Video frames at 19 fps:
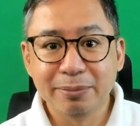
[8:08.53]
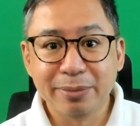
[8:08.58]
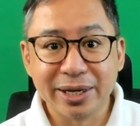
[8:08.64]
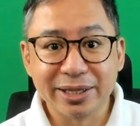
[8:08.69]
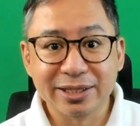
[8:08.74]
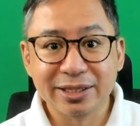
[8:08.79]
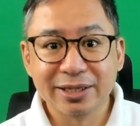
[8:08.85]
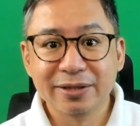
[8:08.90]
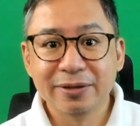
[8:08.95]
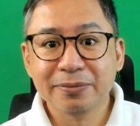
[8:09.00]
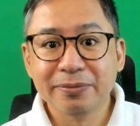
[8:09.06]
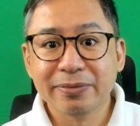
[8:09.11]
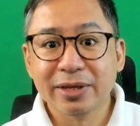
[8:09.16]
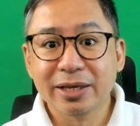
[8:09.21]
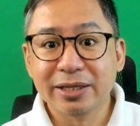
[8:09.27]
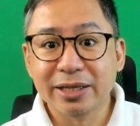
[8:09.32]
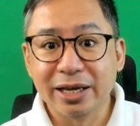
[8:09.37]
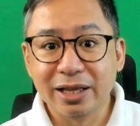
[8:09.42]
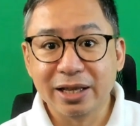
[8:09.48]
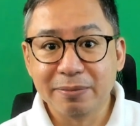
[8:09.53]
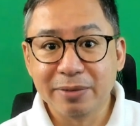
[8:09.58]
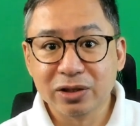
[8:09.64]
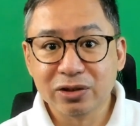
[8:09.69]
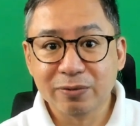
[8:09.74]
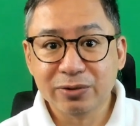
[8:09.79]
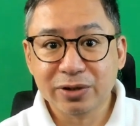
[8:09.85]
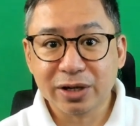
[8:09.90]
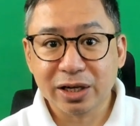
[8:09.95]
but the
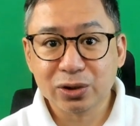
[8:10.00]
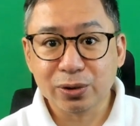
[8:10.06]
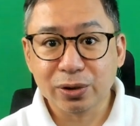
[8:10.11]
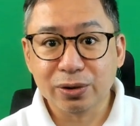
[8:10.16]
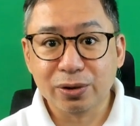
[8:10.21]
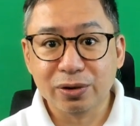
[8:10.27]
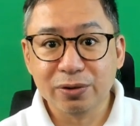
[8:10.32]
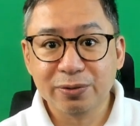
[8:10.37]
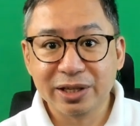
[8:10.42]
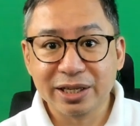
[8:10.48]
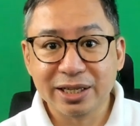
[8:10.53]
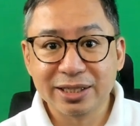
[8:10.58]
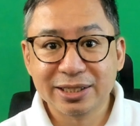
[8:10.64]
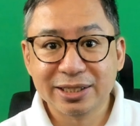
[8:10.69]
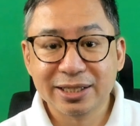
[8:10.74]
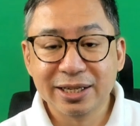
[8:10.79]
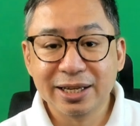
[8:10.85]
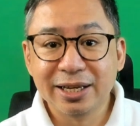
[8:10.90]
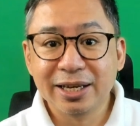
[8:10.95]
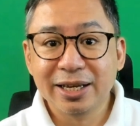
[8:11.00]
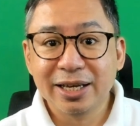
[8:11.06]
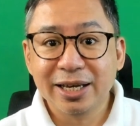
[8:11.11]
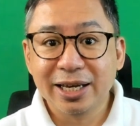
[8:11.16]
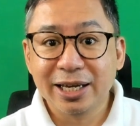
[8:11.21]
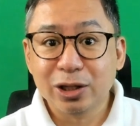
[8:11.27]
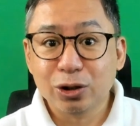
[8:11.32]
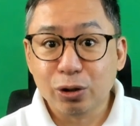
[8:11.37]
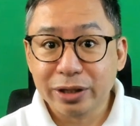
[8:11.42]
element of trust or confidence
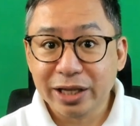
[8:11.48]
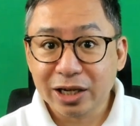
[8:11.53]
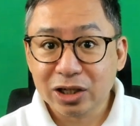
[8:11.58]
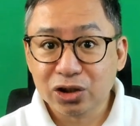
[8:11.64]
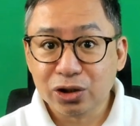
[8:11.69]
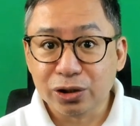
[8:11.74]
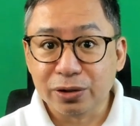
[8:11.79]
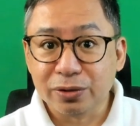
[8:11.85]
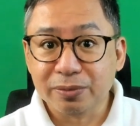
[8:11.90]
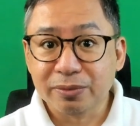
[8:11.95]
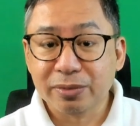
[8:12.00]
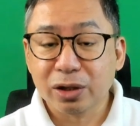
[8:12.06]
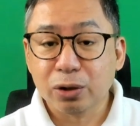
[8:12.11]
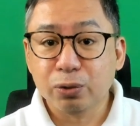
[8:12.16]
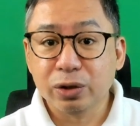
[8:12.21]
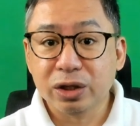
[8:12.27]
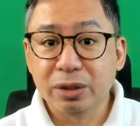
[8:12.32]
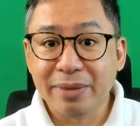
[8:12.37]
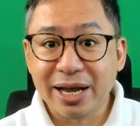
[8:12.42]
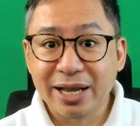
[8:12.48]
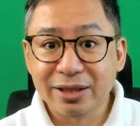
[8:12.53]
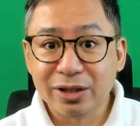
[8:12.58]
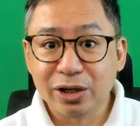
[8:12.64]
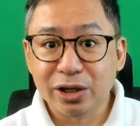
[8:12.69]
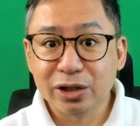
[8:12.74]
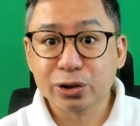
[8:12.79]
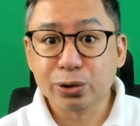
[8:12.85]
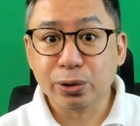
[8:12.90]
in connection with
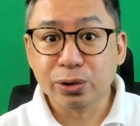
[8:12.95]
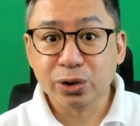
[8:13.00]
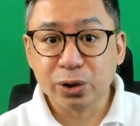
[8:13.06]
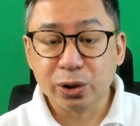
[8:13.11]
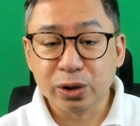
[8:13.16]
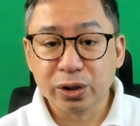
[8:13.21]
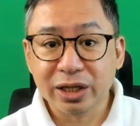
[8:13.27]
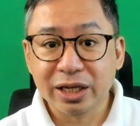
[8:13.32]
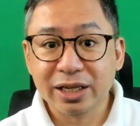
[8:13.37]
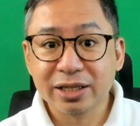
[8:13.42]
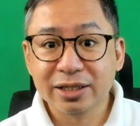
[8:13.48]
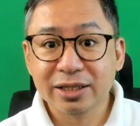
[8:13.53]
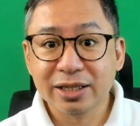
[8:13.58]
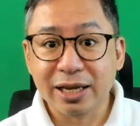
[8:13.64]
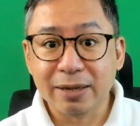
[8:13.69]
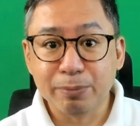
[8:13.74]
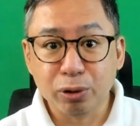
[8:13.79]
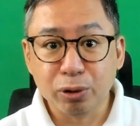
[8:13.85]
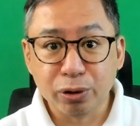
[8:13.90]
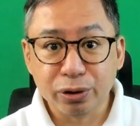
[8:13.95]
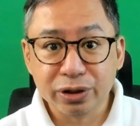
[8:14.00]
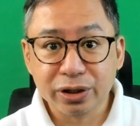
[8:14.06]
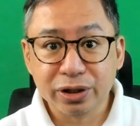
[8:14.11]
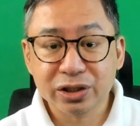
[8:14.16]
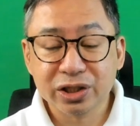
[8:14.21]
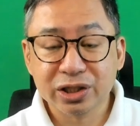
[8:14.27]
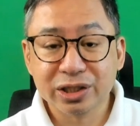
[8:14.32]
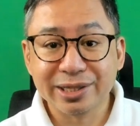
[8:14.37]
matters concerning the
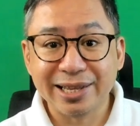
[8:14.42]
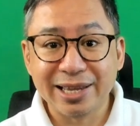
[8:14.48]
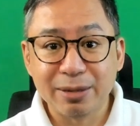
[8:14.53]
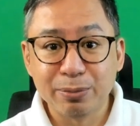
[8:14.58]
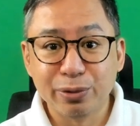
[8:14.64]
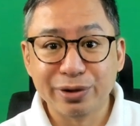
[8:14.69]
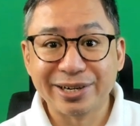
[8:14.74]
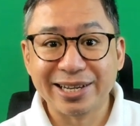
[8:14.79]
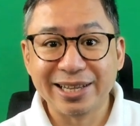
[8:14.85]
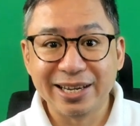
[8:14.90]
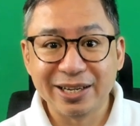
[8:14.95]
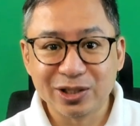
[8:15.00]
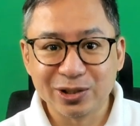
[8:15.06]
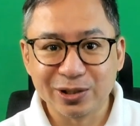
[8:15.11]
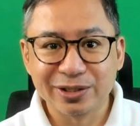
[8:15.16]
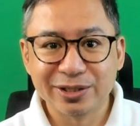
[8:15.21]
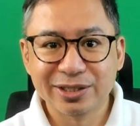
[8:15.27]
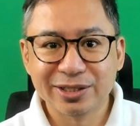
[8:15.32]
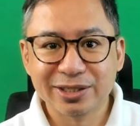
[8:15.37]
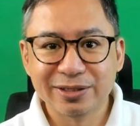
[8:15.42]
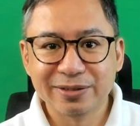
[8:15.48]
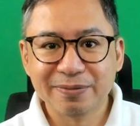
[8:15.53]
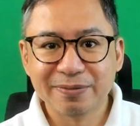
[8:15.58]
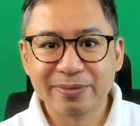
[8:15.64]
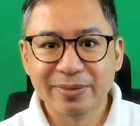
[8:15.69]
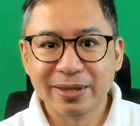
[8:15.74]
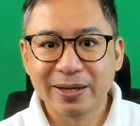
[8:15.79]
employer's labor relations.